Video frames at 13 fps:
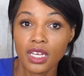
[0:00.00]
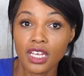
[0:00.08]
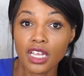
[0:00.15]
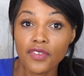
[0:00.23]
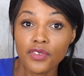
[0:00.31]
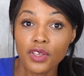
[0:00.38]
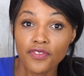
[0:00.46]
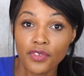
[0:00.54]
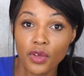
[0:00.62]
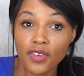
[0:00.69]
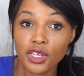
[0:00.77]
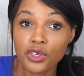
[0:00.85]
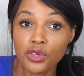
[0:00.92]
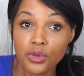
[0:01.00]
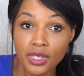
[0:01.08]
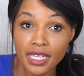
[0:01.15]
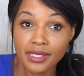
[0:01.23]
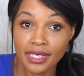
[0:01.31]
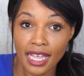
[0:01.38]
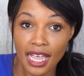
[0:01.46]
If you feel that you
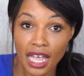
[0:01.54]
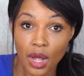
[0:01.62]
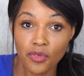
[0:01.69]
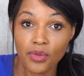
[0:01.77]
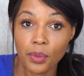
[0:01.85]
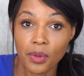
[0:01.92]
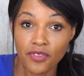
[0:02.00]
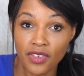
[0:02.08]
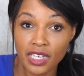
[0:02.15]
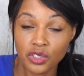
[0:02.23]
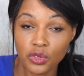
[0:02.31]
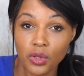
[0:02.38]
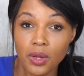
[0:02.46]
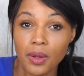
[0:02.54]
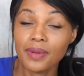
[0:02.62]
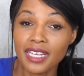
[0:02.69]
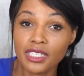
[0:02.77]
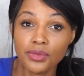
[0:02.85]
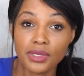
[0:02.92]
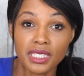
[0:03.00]
need to get help from a professional,
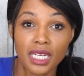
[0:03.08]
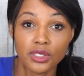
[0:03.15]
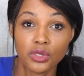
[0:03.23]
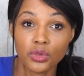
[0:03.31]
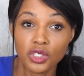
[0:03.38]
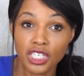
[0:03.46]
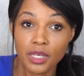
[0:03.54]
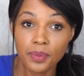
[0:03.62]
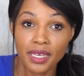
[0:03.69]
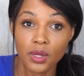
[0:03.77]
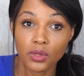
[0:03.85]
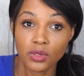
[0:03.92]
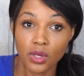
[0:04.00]
please reach out to your GP or